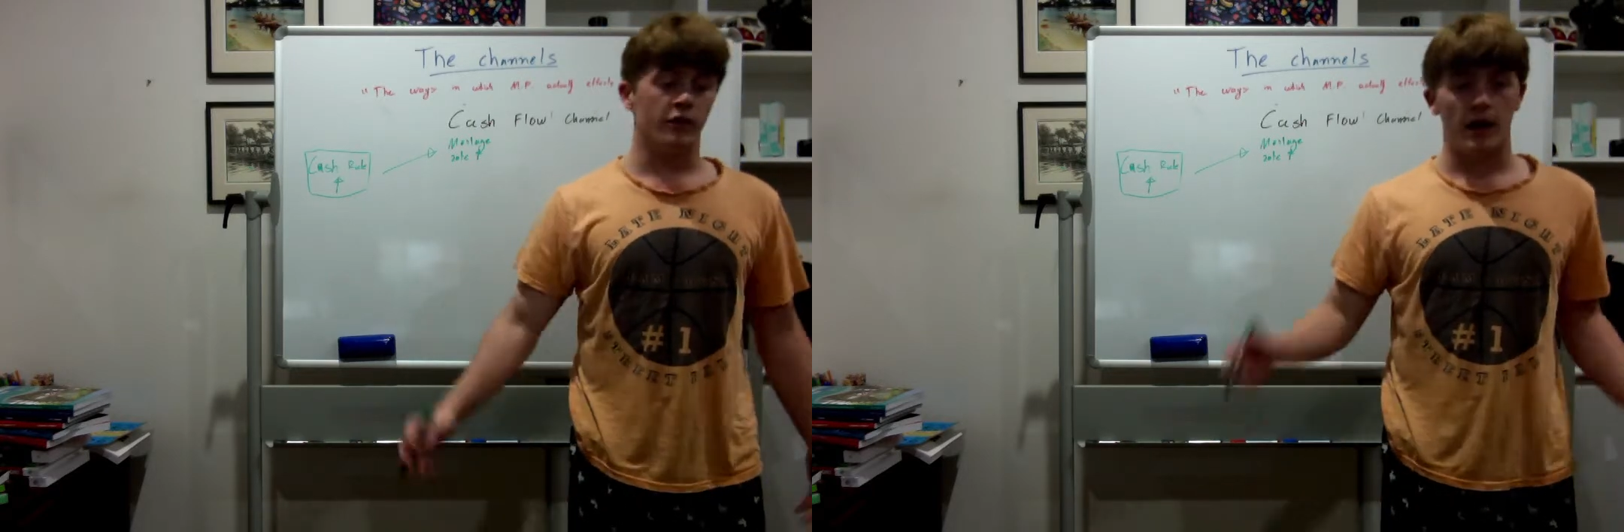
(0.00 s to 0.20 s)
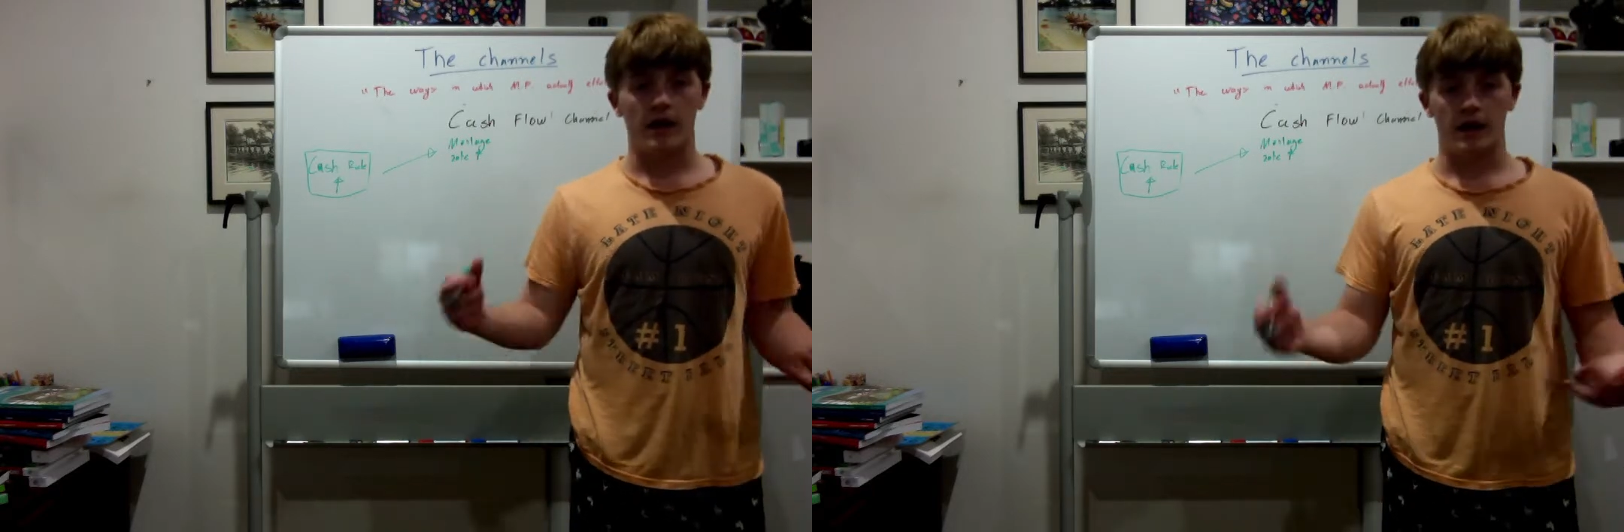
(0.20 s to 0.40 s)

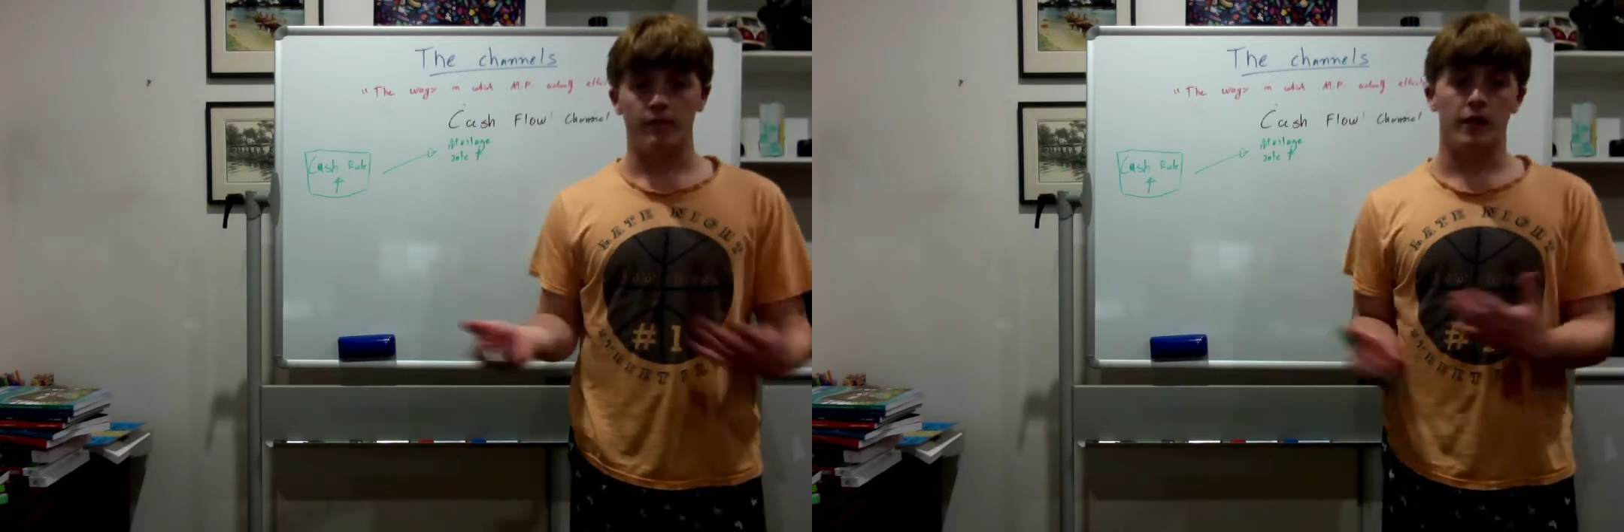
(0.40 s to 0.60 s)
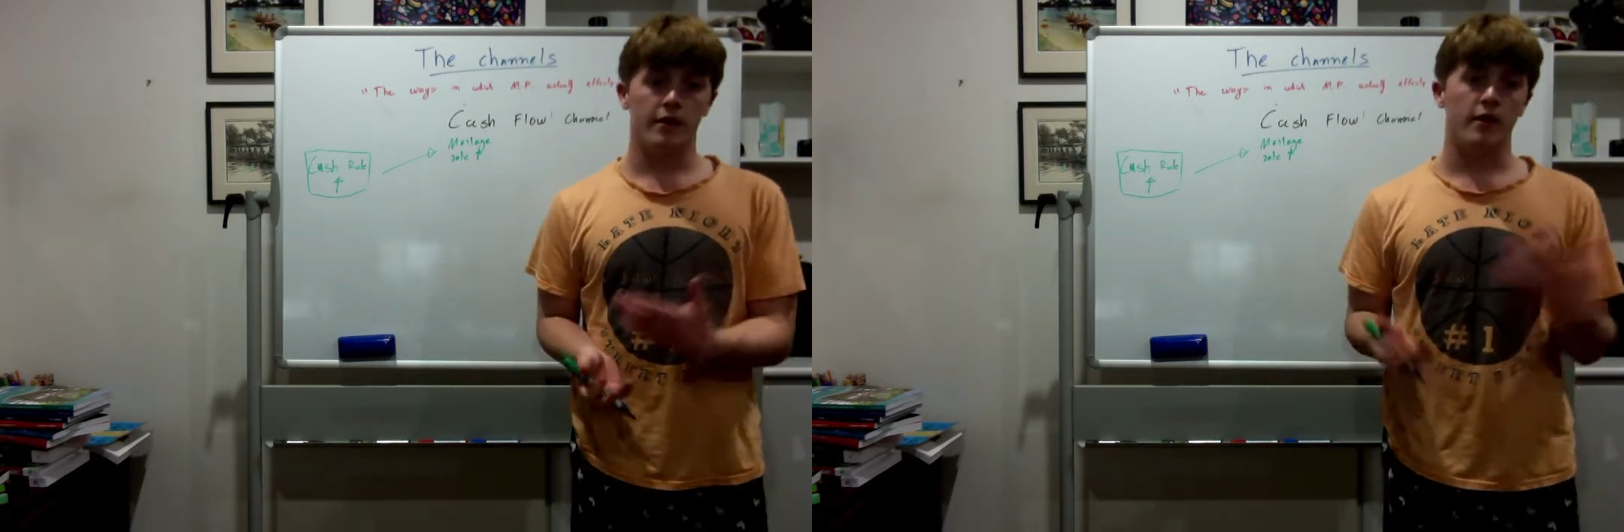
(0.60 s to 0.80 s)
They have
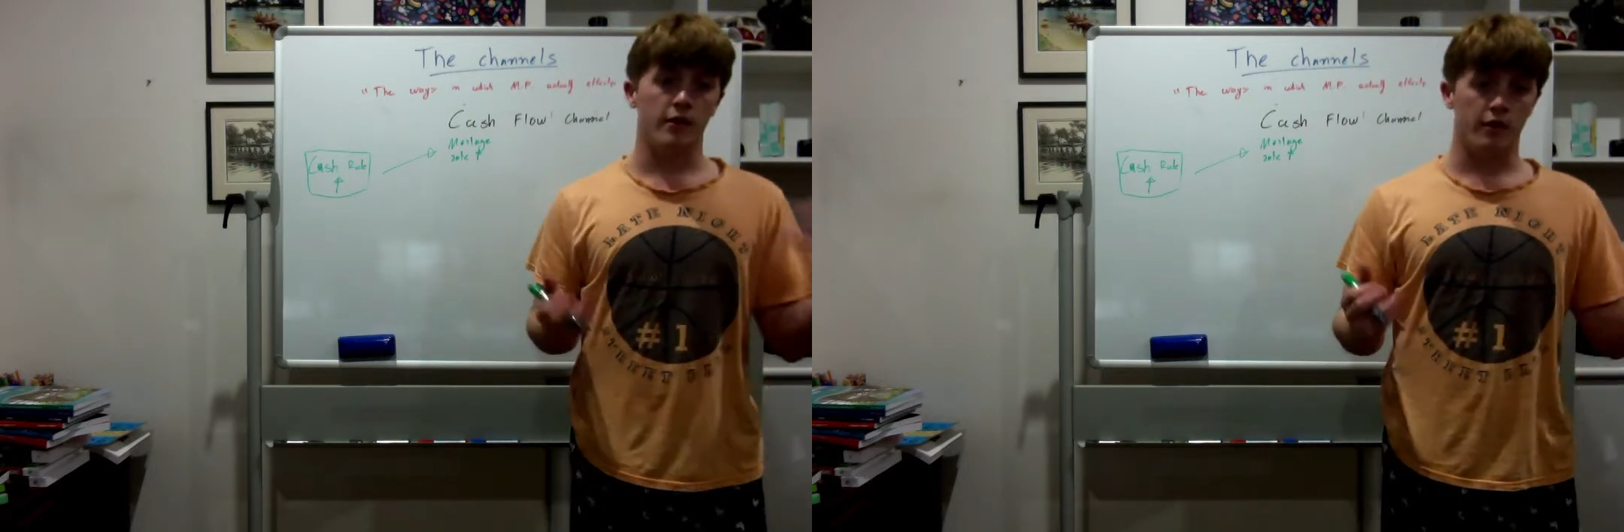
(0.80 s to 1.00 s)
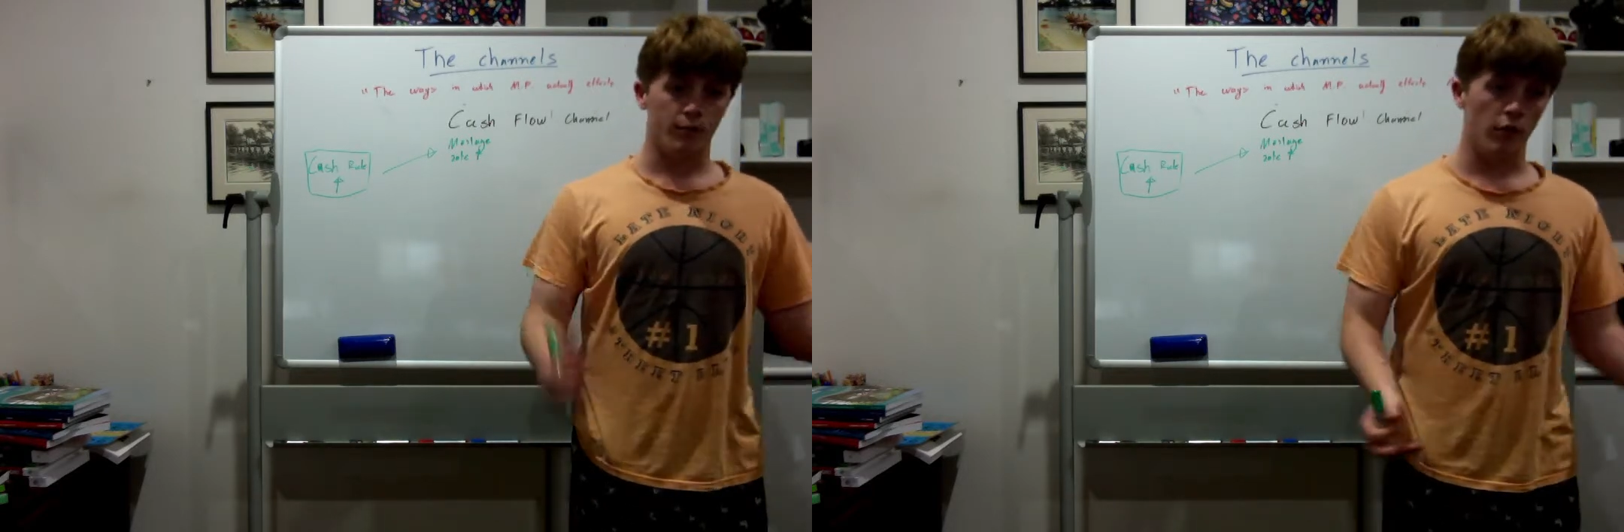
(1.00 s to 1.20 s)
less
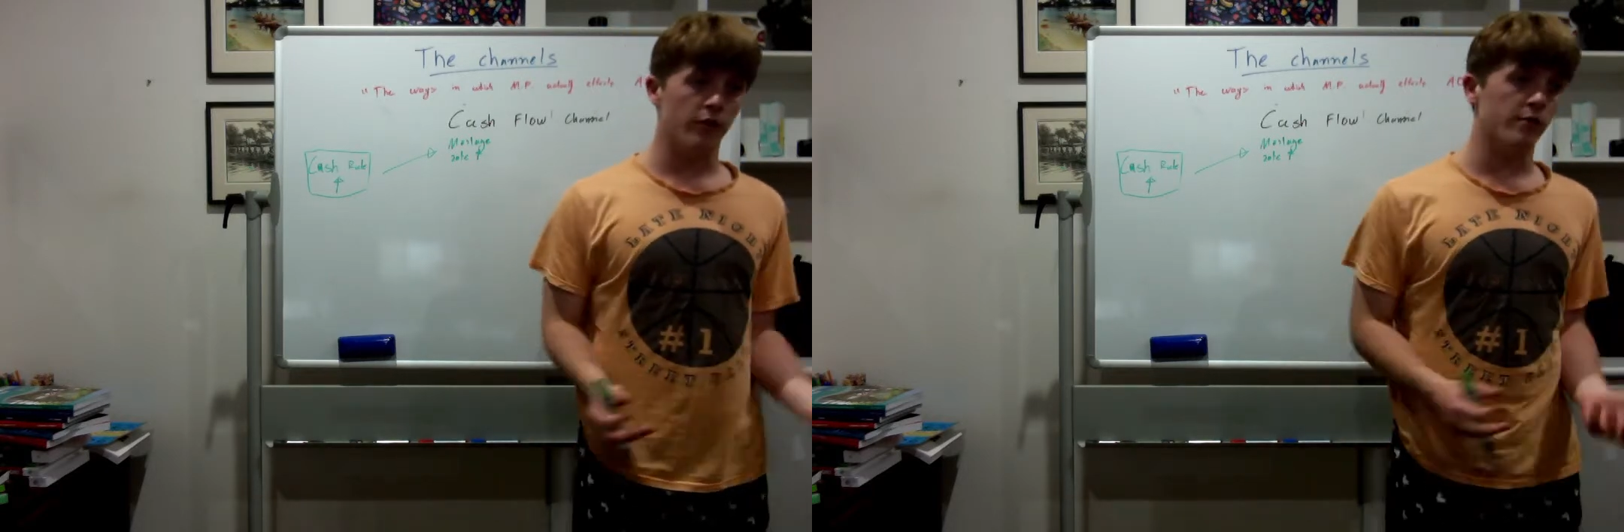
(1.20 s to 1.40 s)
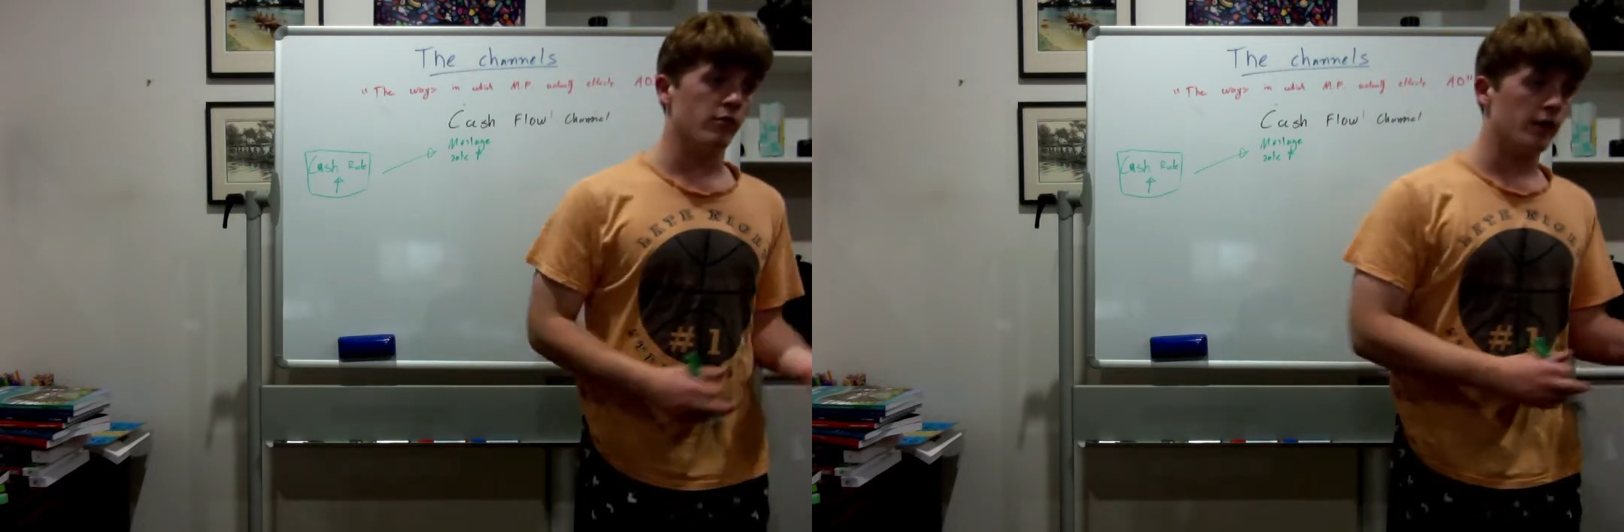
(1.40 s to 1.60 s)
disposable